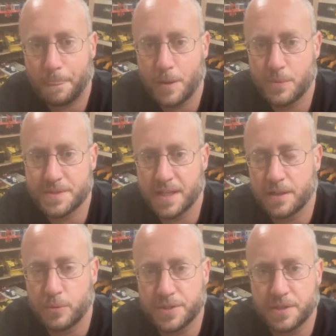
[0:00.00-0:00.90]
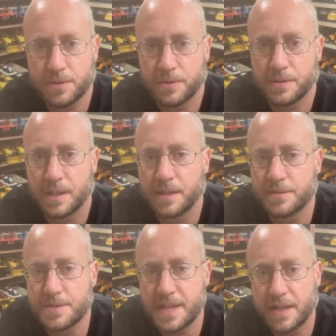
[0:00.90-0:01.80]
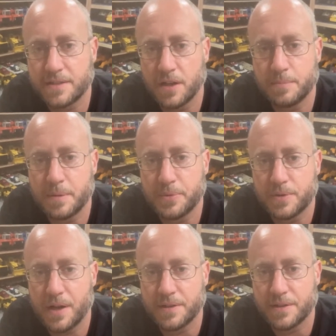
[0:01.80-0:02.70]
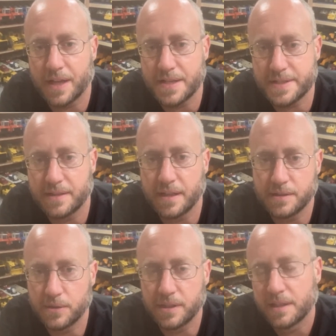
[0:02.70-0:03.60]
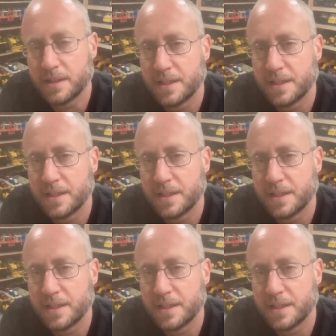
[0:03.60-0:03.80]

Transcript: once I know what you're doing, there's not a ton of people around here, like I said, that do it.